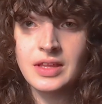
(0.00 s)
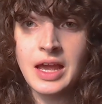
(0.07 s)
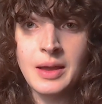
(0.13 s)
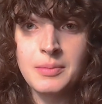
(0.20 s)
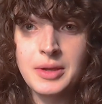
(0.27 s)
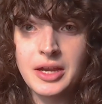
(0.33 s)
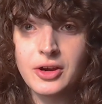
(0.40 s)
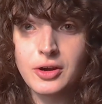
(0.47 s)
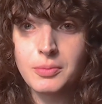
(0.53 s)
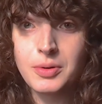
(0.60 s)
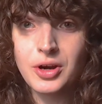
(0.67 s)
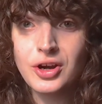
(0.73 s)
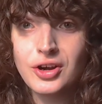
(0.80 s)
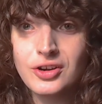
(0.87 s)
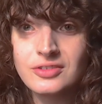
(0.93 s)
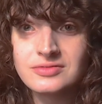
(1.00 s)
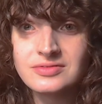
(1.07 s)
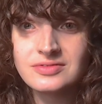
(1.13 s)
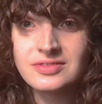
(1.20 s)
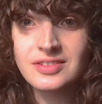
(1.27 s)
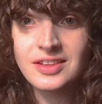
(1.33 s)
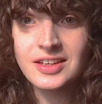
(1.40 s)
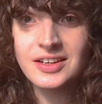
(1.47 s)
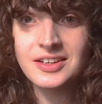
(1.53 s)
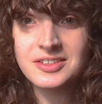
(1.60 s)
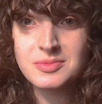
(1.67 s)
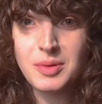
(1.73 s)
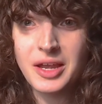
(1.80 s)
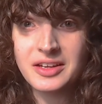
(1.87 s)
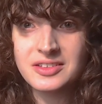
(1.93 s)
a bigger burn than
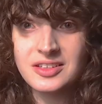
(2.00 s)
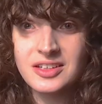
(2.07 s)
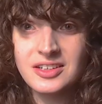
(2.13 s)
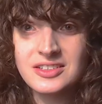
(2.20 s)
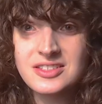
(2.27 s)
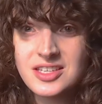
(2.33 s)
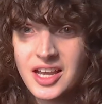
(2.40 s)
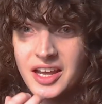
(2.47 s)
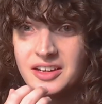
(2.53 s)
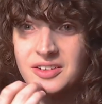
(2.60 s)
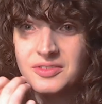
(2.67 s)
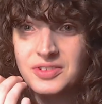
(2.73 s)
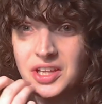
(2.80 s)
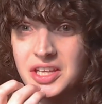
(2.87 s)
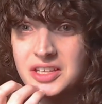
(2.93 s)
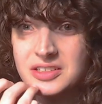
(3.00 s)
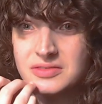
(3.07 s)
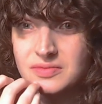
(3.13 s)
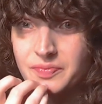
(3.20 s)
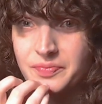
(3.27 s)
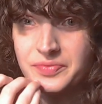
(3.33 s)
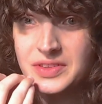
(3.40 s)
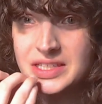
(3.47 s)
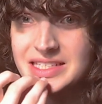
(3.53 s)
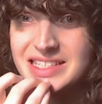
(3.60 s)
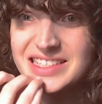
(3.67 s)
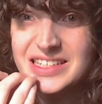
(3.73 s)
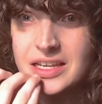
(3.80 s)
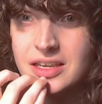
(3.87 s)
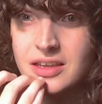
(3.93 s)
expected. It's kind of like
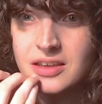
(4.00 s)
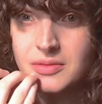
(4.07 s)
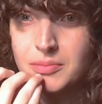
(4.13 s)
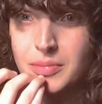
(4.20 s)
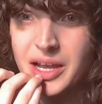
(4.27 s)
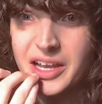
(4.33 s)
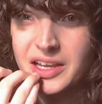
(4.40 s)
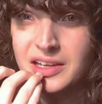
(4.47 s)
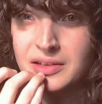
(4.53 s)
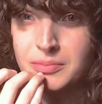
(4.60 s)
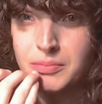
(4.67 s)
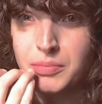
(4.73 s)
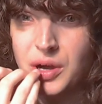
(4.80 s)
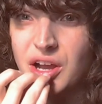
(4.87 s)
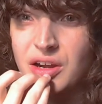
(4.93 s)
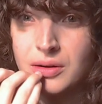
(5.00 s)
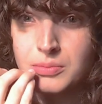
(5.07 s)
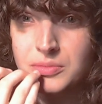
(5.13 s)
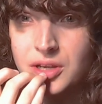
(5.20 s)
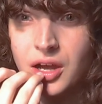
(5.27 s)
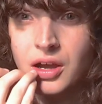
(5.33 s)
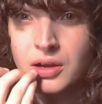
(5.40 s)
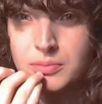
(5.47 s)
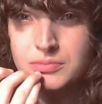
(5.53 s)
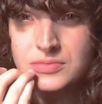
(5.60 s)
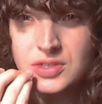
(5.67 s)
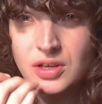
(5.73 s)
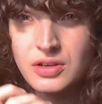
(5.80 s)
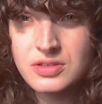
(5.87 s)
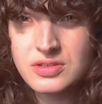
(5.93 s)
stinging my bottom
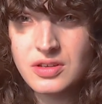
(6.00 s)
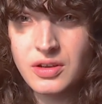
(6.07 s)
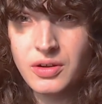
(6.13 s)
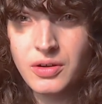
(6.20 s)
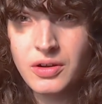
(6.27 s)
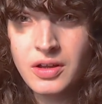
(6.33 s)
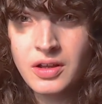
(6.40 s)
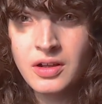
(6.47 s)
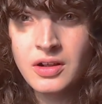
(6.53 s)
gums also.